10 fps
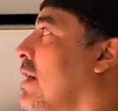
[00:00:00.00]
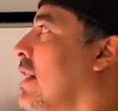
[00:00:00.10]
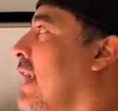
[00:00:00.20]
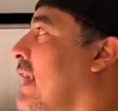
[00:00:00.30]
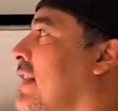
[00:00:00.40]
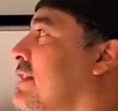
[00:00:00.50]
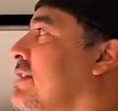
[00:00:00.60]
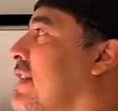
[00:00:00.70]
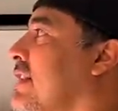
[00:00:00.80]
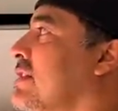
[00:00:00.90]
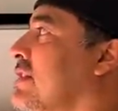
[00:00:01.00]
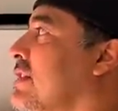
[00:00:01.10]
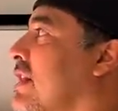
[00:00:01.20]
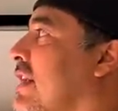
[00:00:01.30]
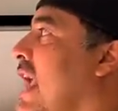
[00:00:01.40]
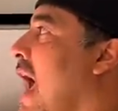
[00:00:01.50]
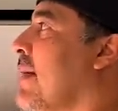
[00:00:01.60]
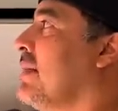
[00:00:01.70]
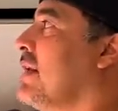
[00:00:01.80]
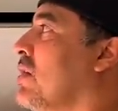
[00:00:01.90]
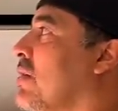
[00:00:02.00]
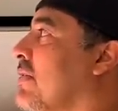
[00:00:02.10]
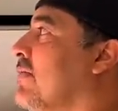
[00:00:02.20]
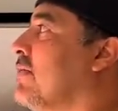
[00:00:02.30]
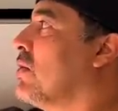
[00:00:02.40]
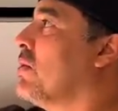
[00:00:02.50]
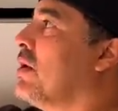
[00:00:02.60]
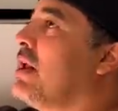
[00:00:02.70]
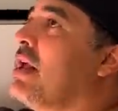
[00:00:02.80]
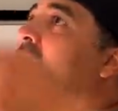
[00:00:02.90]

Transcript: like an extension to the cabinet going forward.